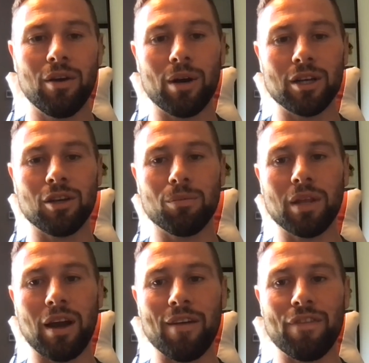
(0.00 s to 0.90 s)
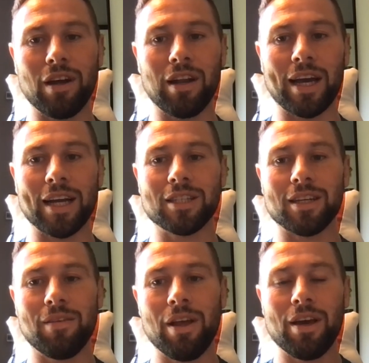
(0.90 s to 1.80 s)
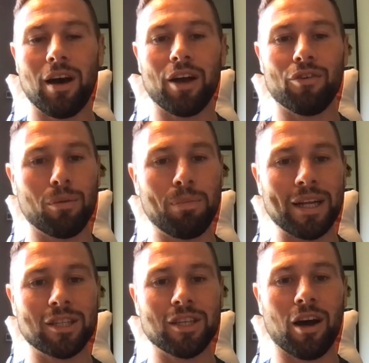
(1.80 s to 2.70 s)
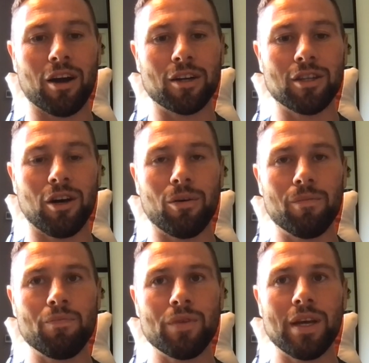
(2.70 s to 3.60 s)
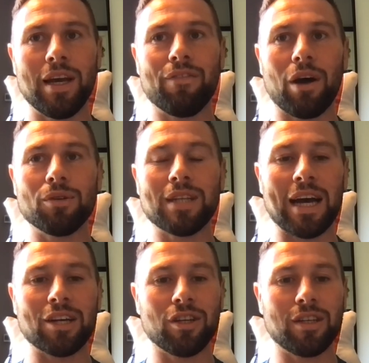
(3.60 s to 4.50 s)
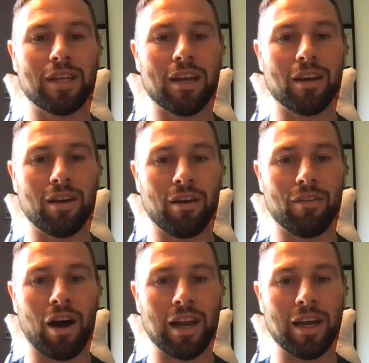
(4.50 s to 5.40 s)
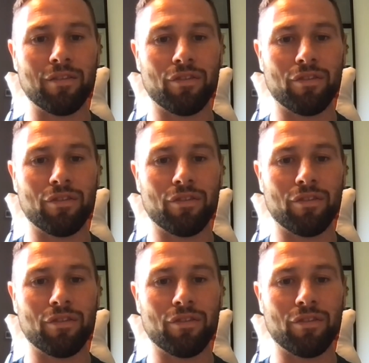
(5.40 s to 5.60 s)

Whereas something I feel like I grew up playing soccer. So if I was to ask you to hit a volley in